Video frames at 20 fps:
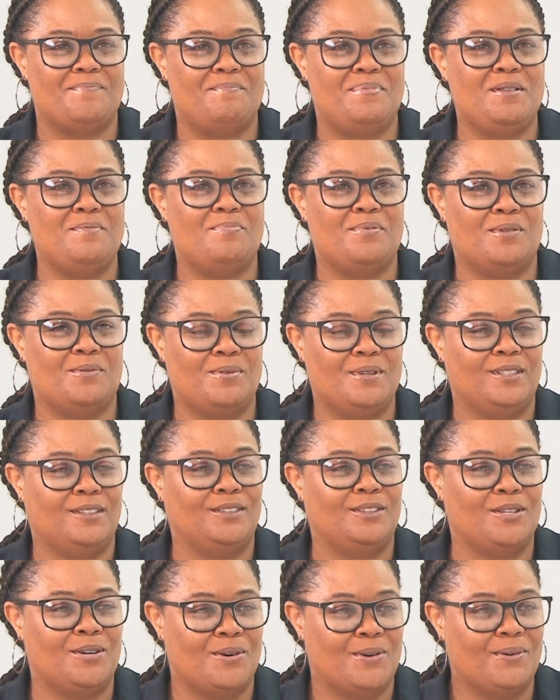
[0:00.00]
People will
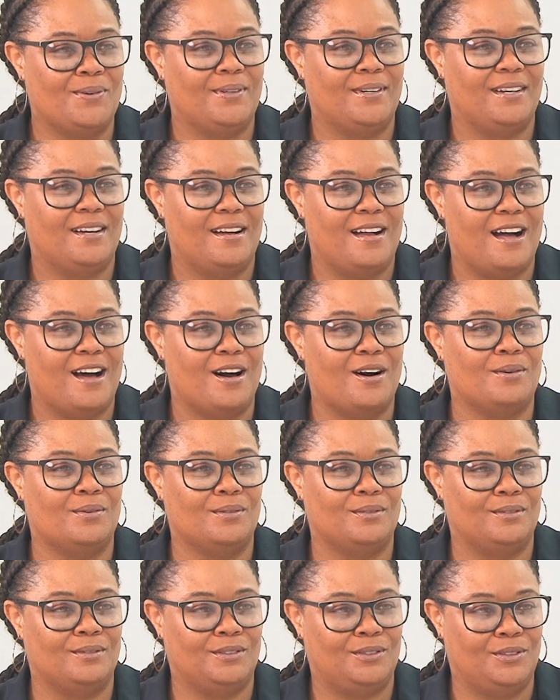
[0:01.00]
know
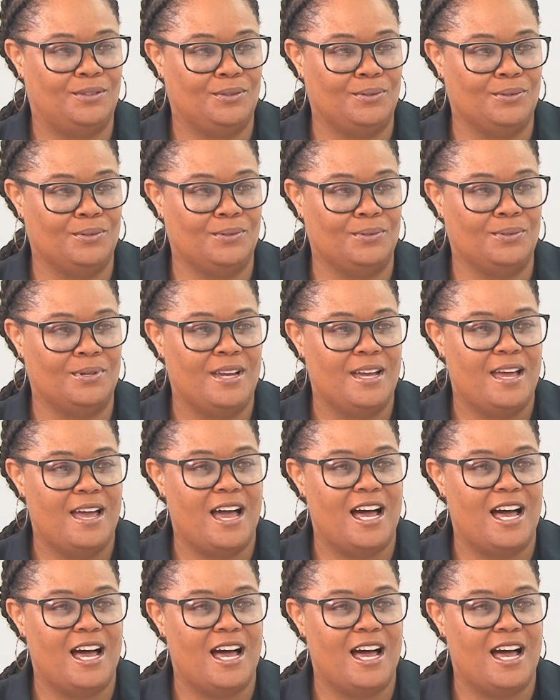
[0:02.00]
how to,